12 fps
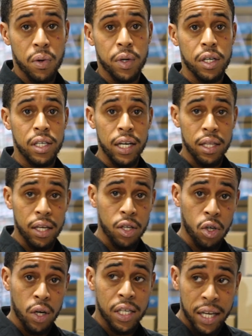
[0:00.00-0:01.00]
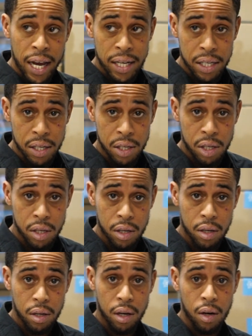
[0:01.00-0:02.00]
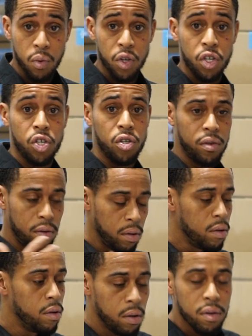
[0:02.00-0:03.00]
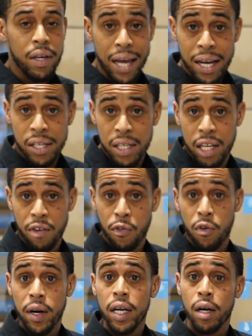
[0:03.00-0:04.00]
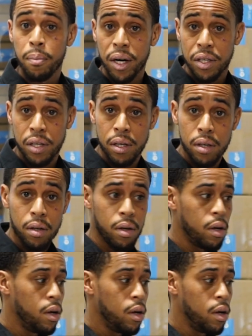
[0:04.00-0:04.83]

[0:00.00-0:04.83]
We're gonna take the exhaust gases, uh, which the gases that have already combusted,